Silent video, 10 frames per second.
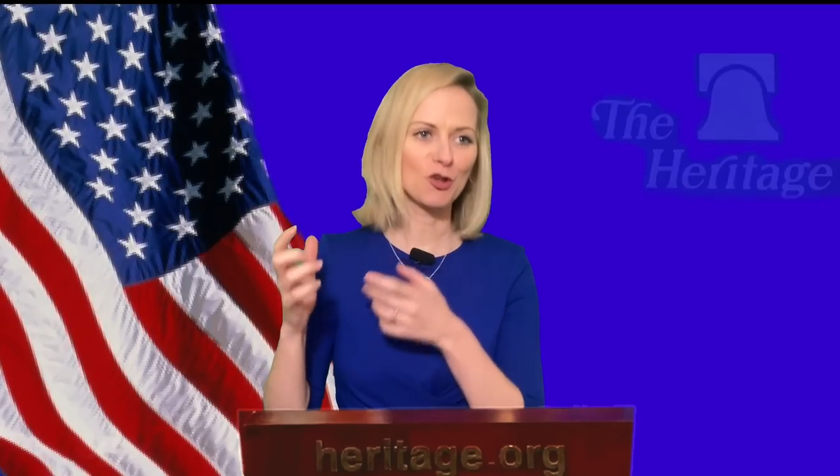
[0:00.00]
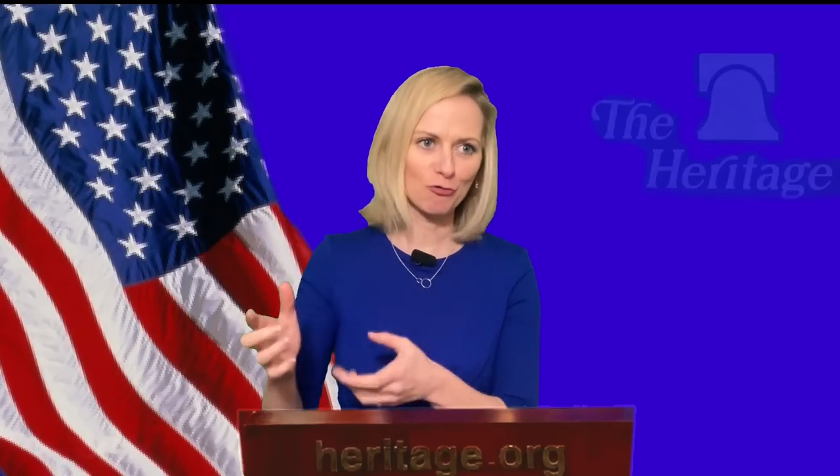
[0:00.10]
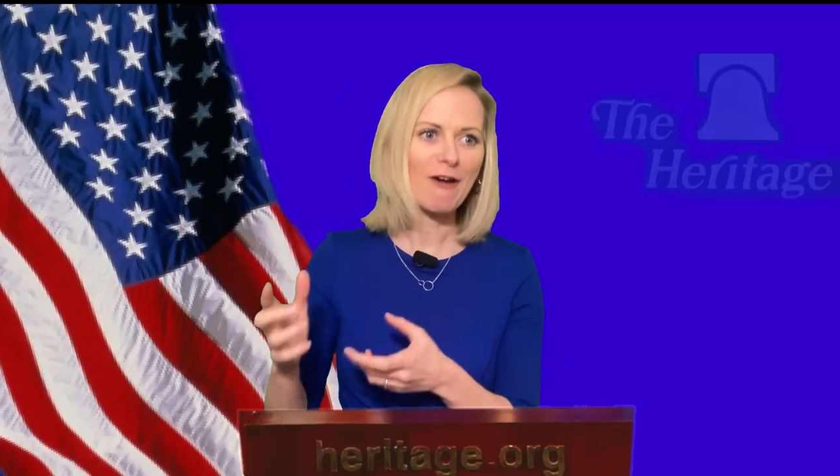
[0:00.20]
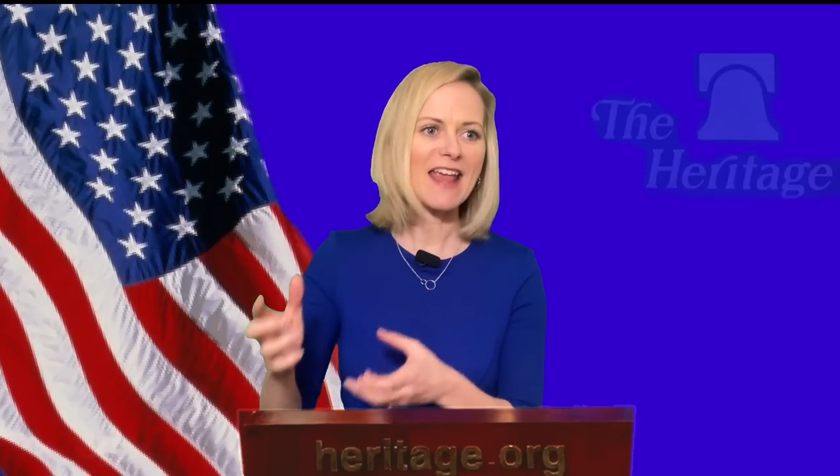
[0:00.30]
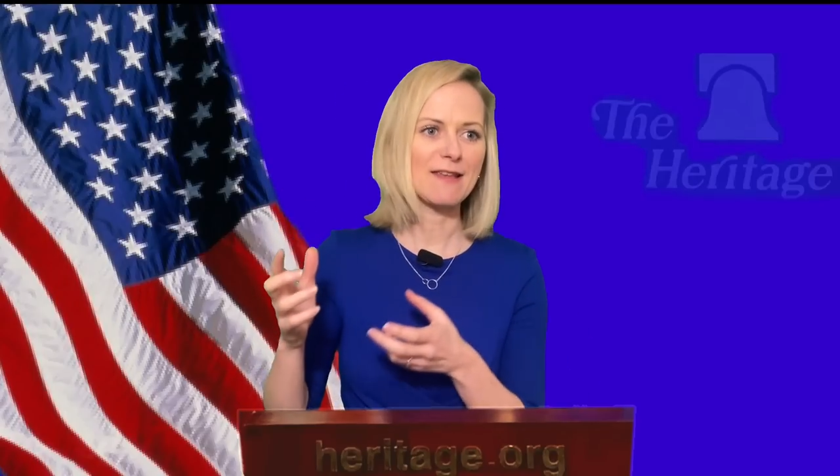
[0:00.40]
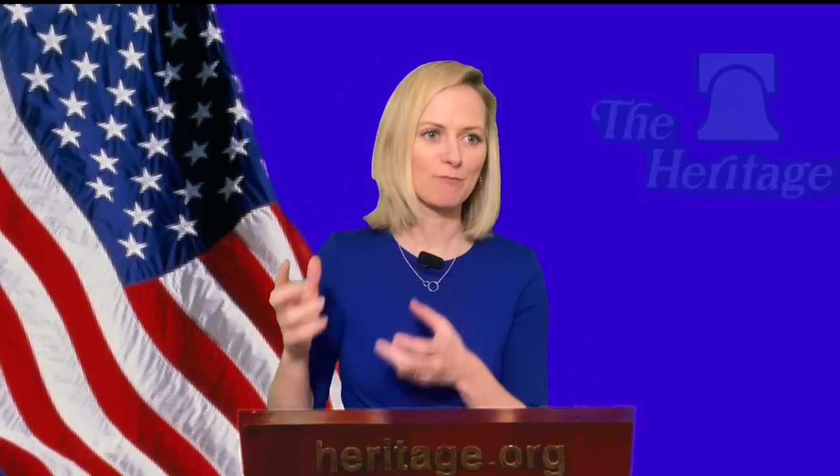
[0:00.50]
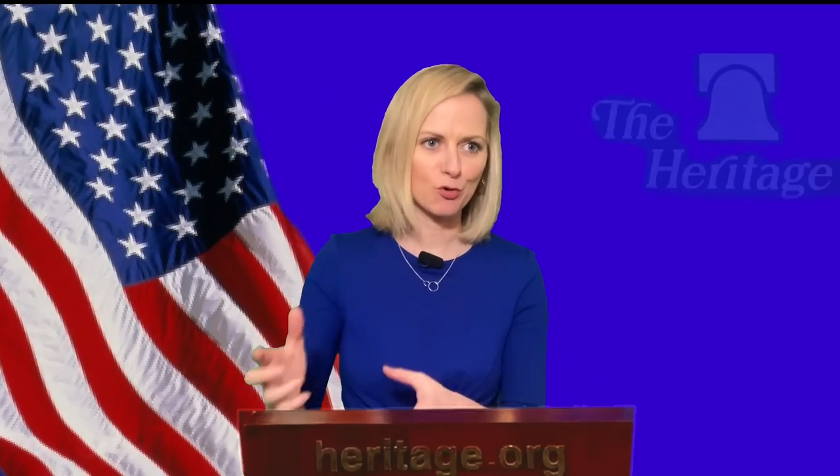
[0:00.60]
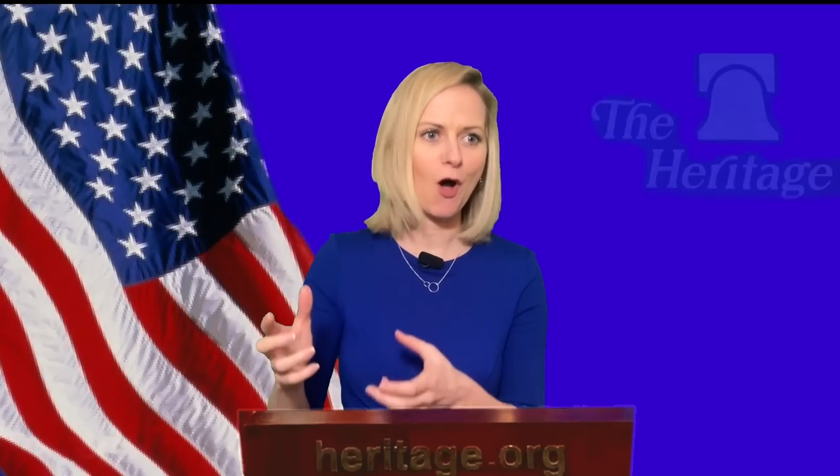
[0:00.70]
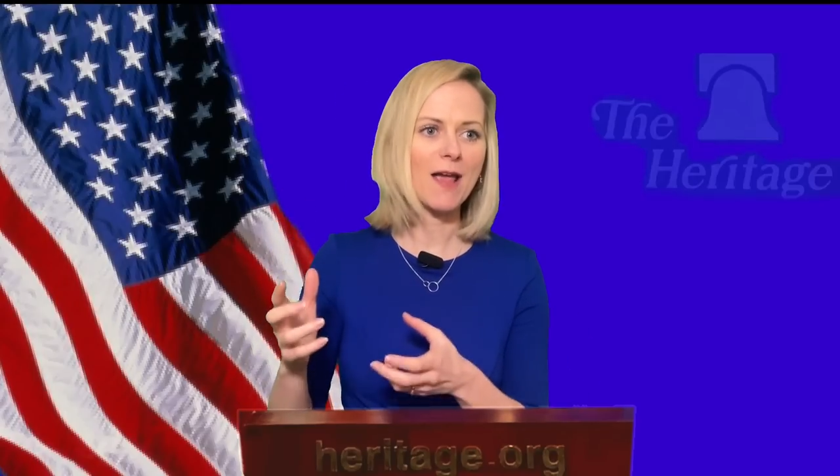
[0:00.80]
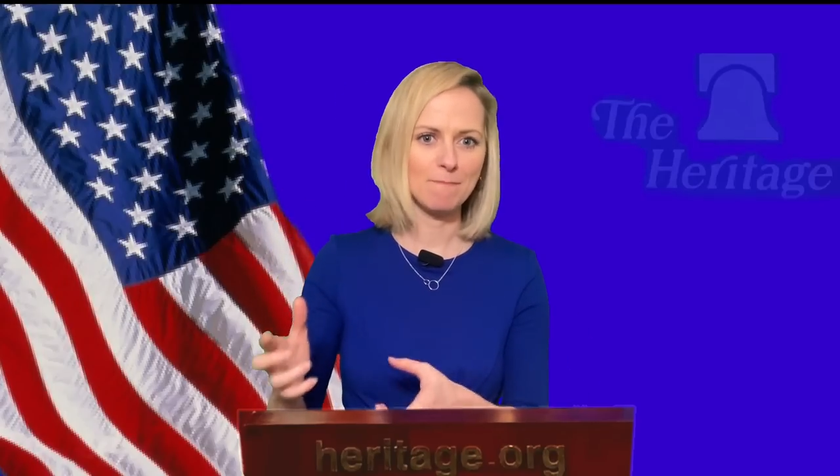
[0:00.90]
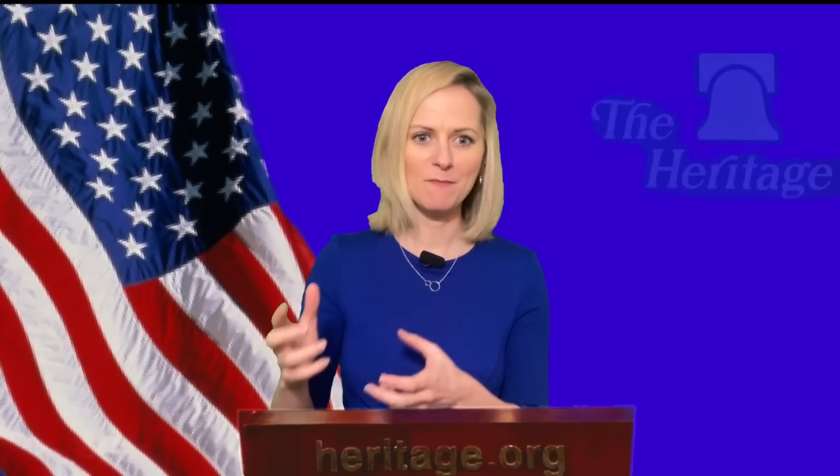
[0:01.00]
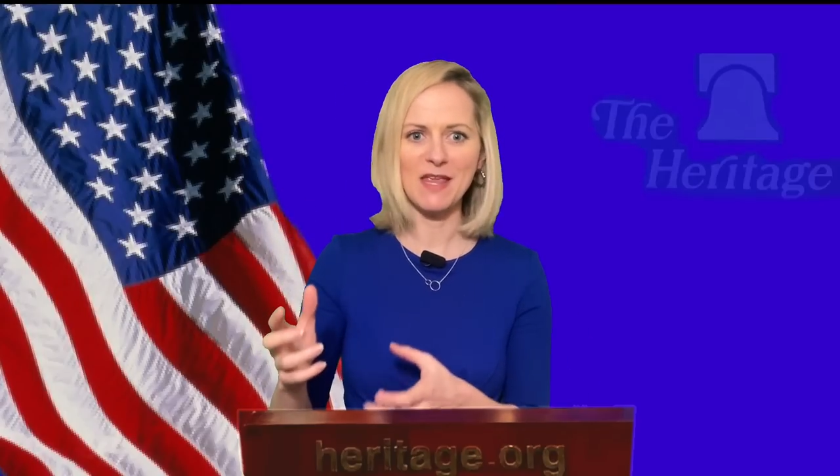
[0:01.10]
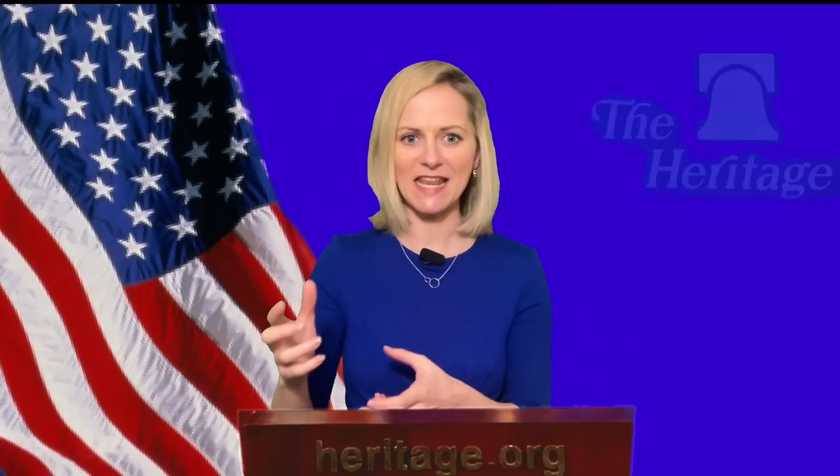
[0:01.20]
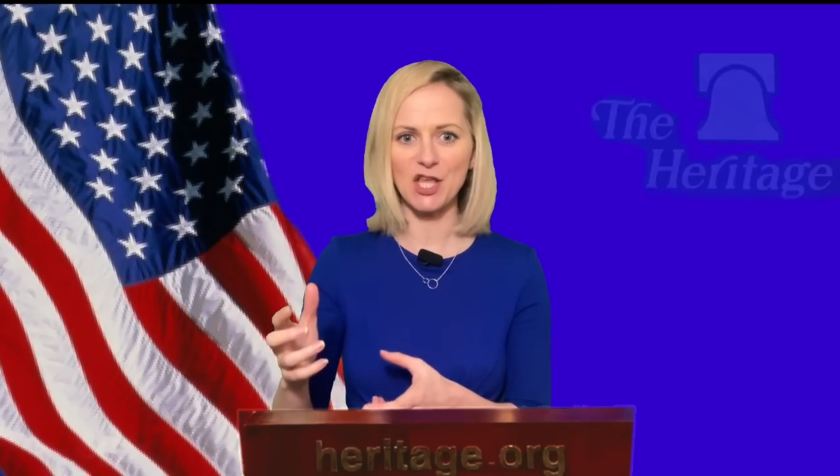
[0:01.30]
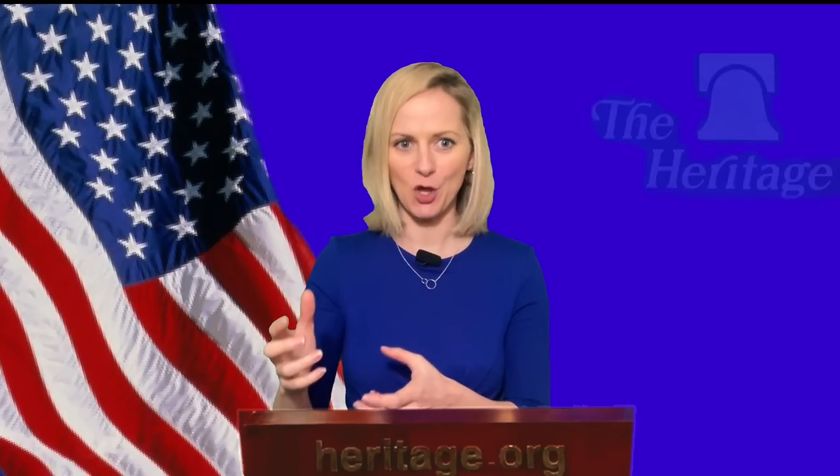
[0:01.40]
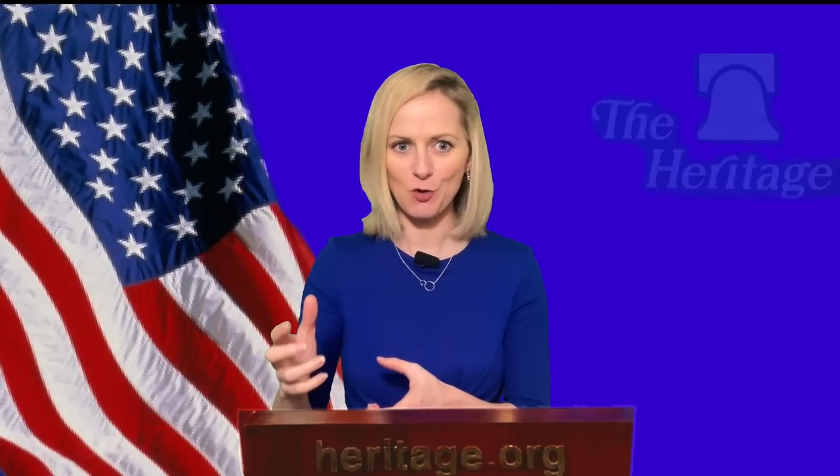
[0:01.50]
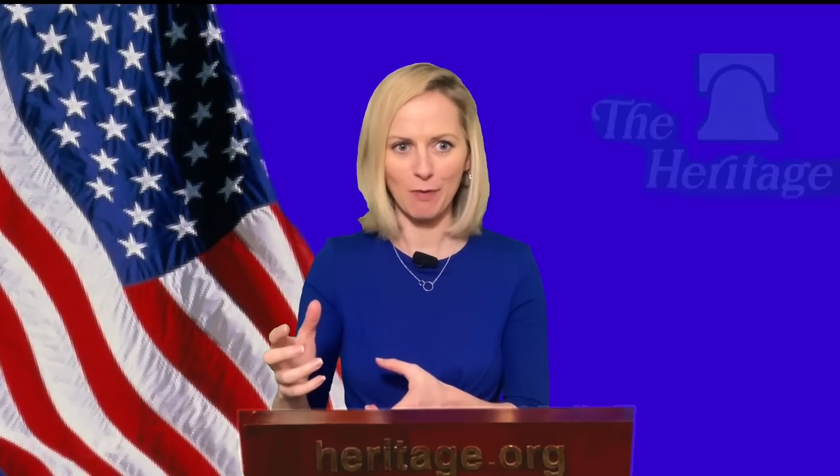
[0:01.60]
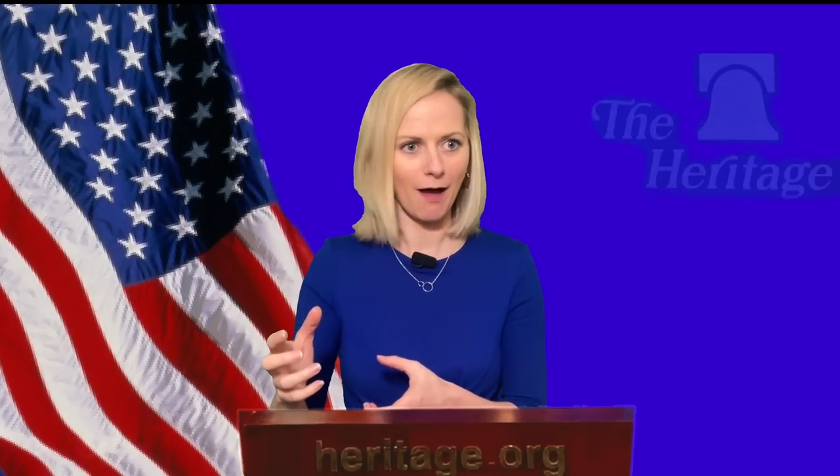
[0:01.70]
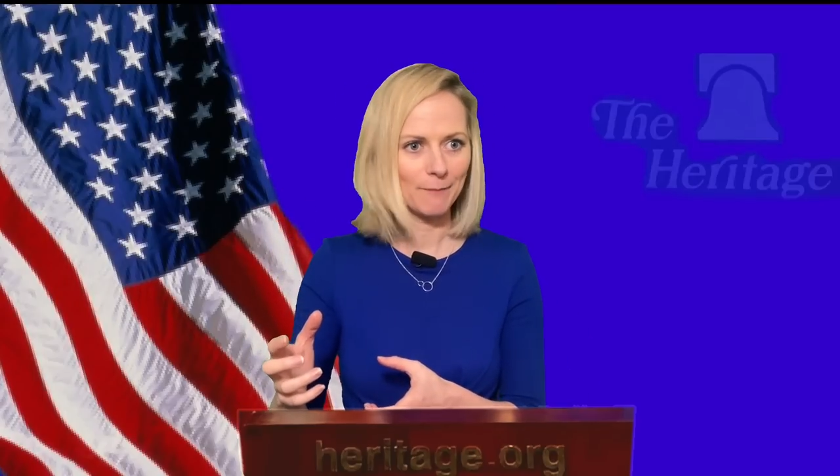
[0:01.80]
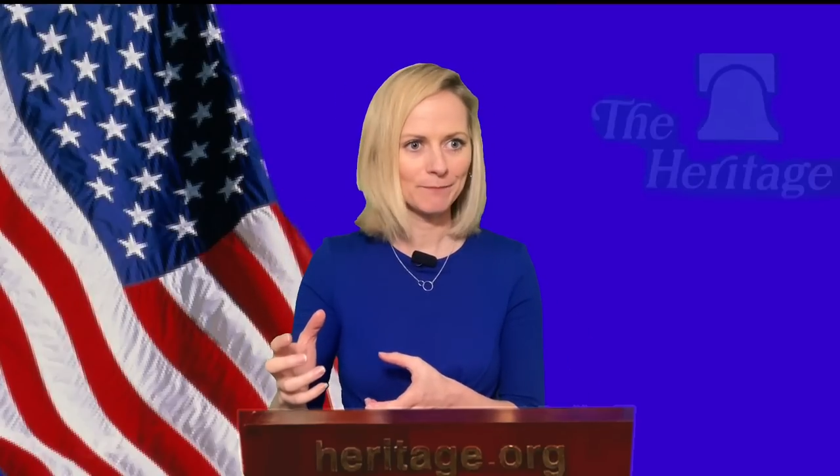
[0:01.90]
great prime Mini
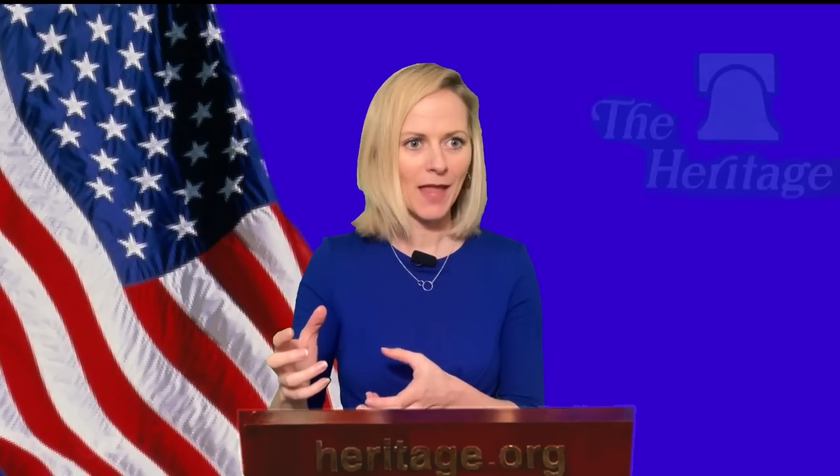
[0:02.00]
Cooper